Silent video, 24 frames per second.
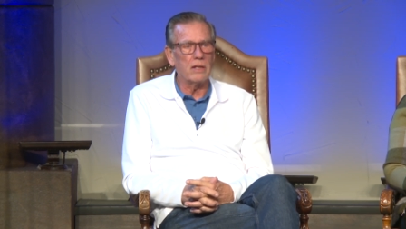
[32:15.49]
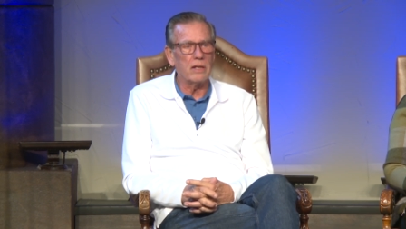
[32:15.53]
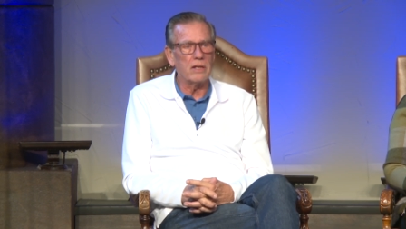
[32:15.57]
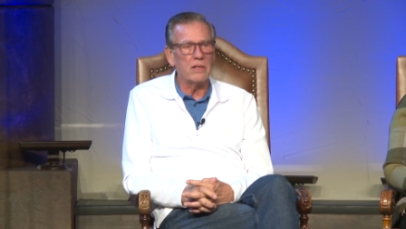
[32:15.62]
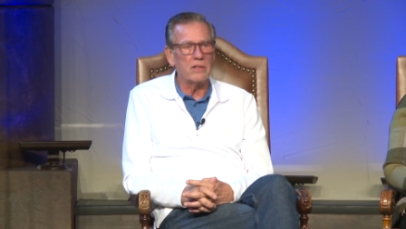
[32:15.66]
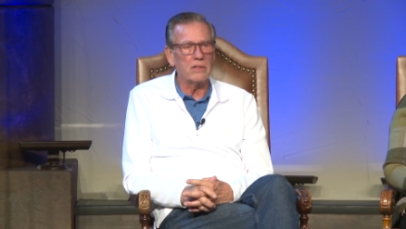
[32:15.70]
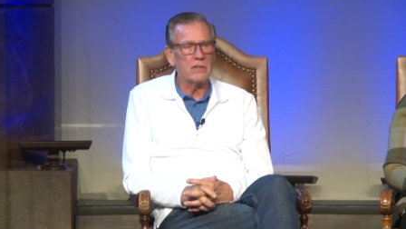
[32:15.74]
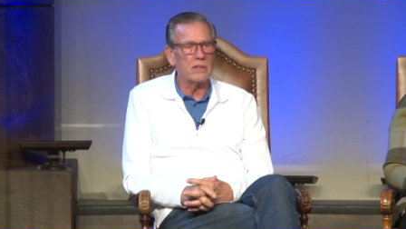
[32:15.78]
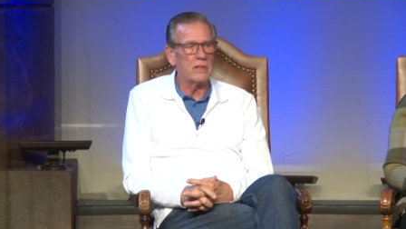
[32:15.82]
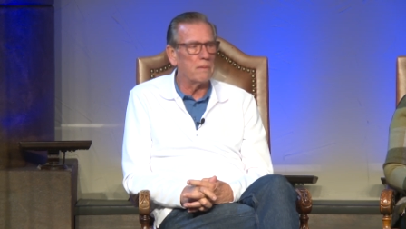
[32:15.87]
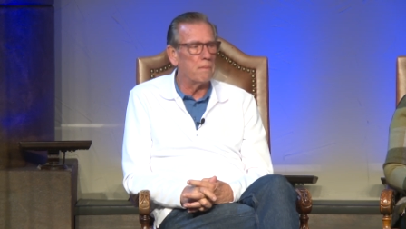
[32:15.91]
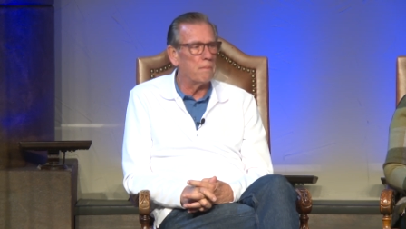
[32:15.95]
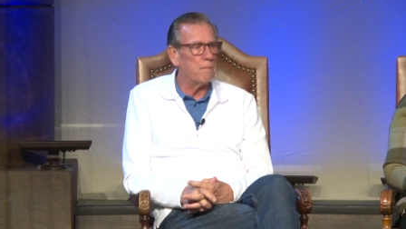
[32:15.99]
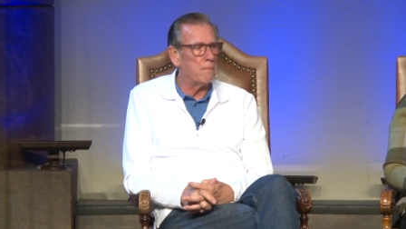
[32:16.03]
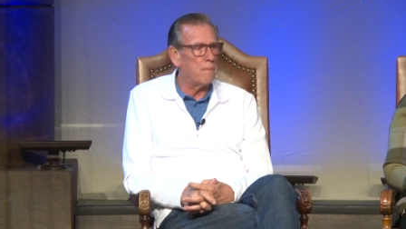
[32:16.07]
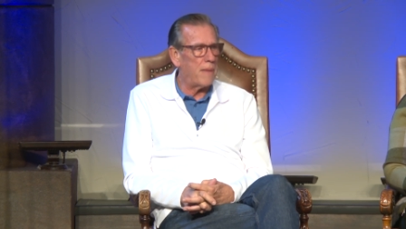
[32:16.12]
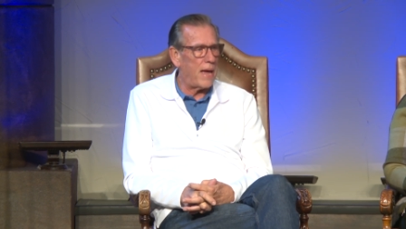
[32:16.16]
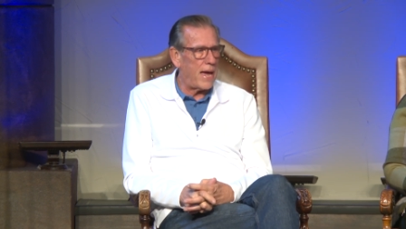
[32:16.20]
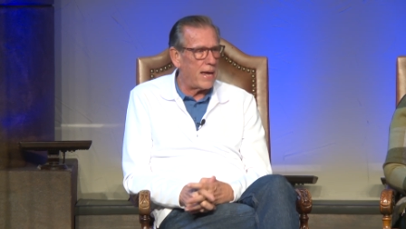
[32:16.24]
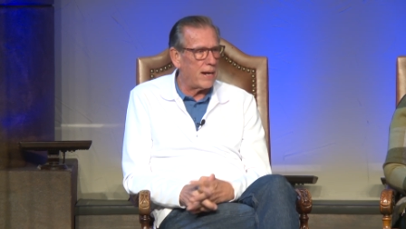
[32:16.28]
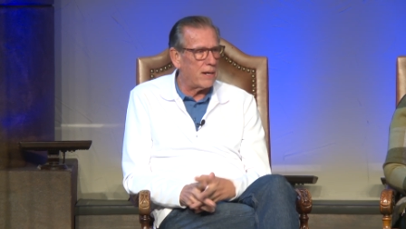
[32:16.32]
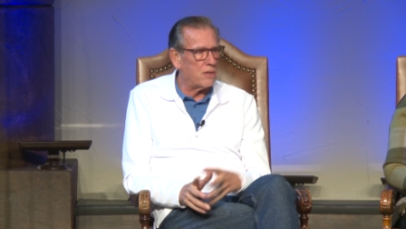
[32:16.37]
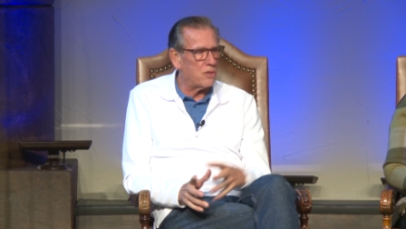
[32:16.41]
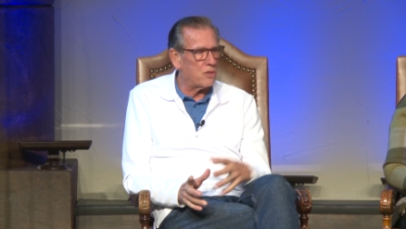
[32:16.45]
is the
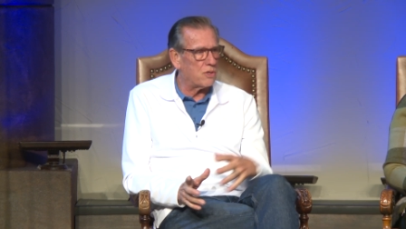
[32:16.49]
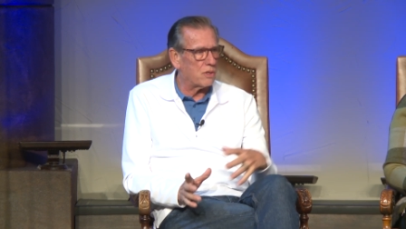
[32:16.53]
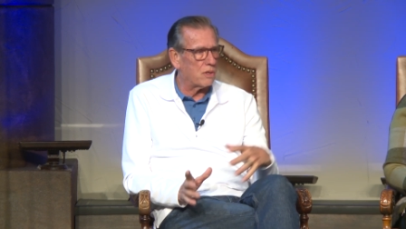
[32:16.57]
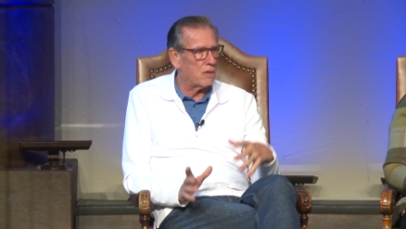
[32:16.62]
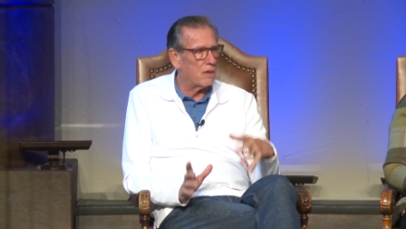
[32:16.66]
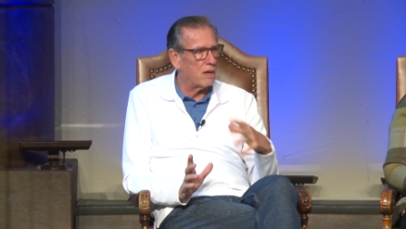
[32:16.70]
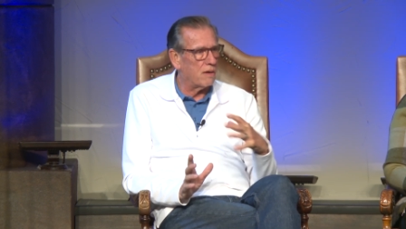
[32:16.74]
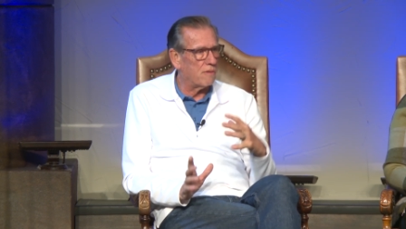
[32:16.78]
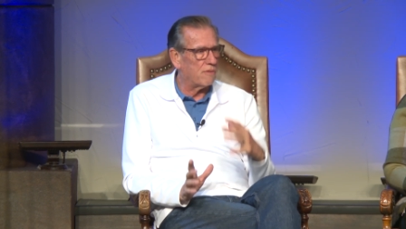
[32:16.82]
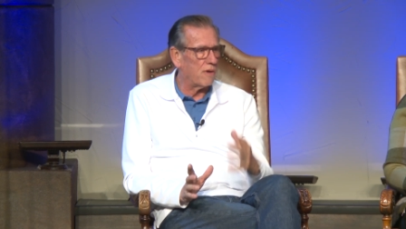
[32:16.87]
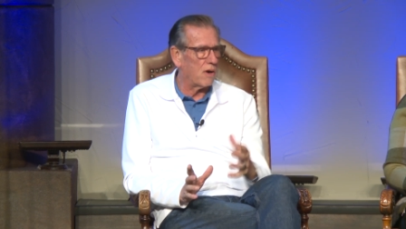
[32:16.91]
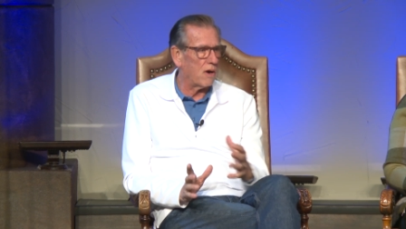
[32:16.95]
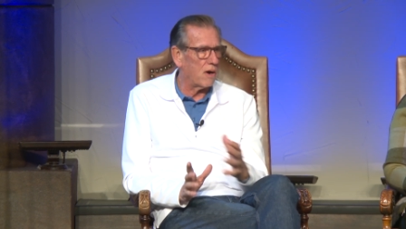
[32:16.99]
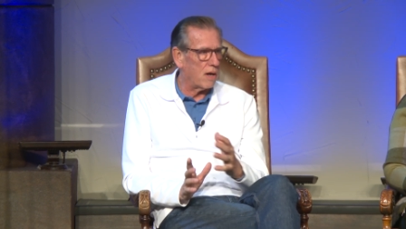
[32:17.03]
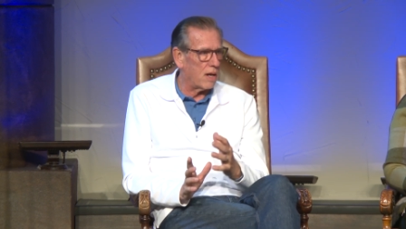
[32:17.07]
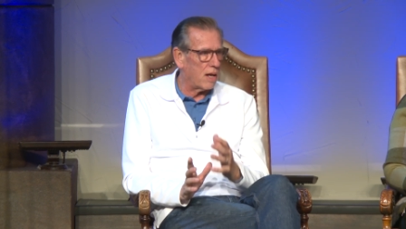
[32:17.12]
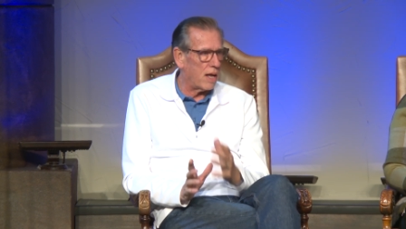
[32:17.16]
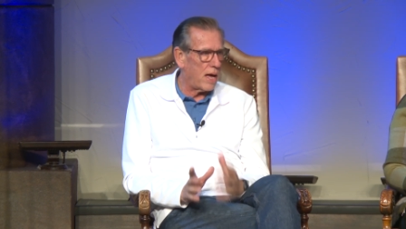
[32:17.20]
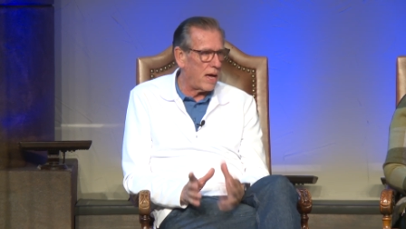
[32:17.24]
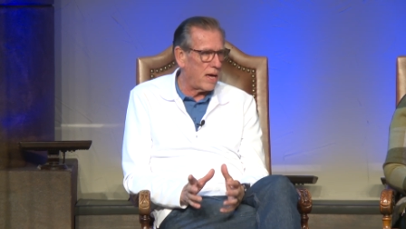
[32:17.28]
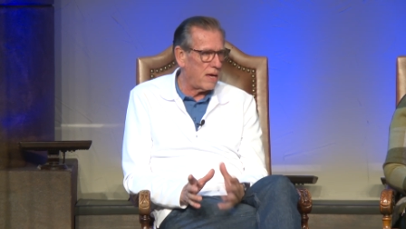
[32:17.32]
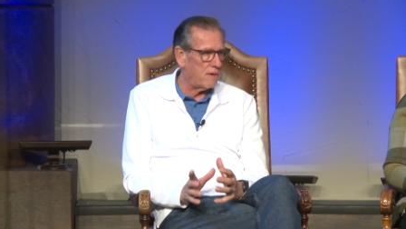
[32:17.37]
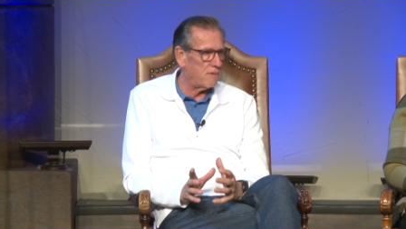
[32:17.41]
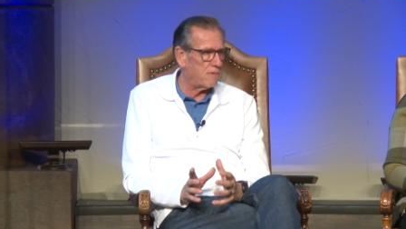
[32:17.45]
manager of our
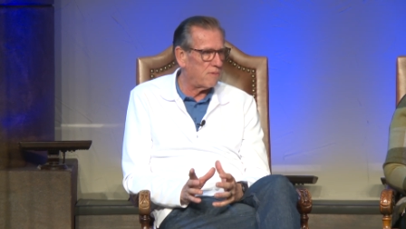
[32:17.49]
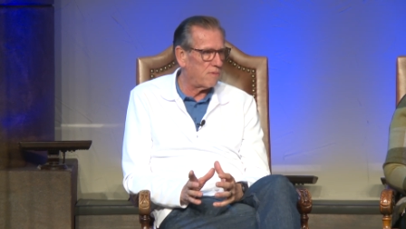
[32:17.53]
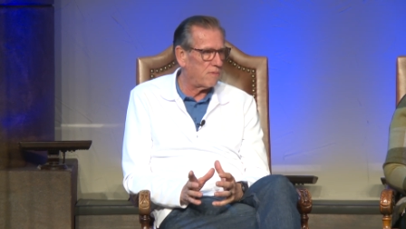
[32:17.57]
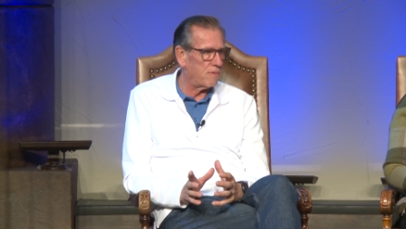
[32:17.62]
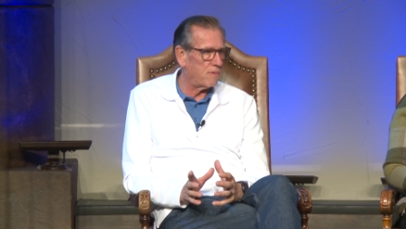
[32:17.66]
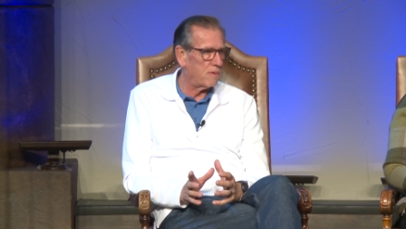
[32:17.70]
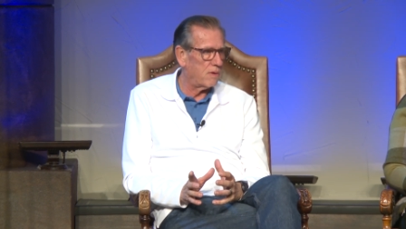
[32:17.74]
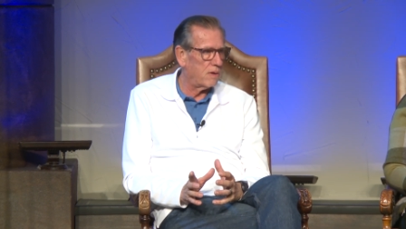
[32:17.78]
life.